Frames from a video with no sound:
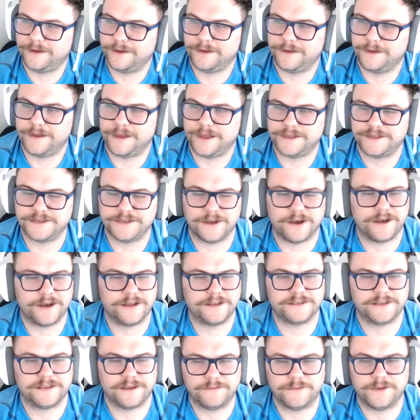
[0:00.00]
it's not
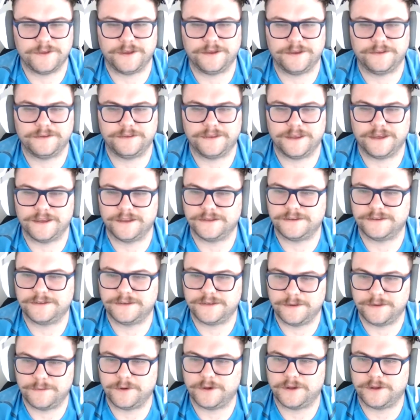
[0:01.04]
something that
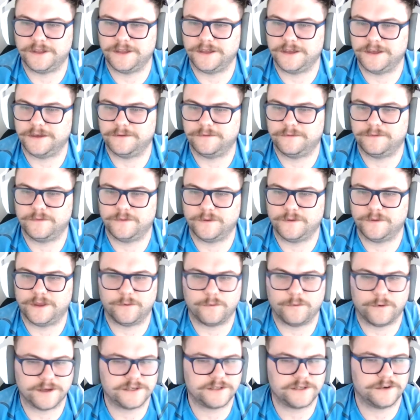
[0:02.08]
typically like
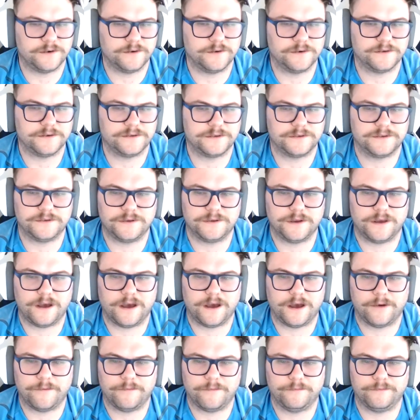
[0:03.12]
Westerners
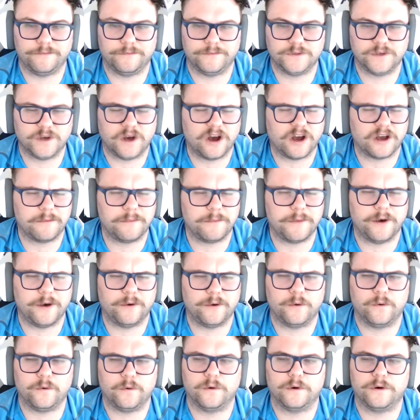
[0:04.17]
um, talk about
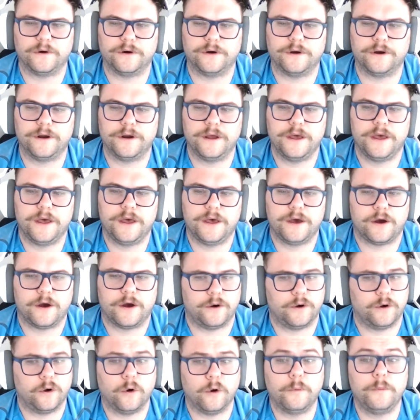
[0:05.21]
or
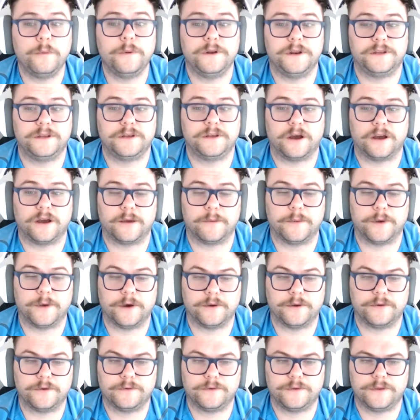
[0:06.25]
are open to talk
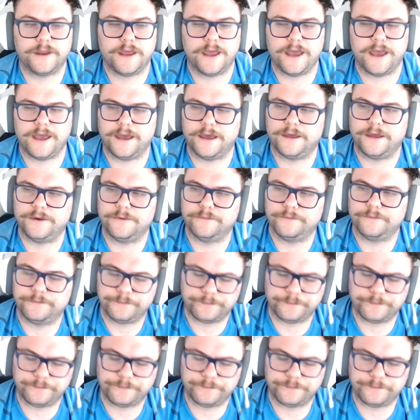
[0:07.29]
about. And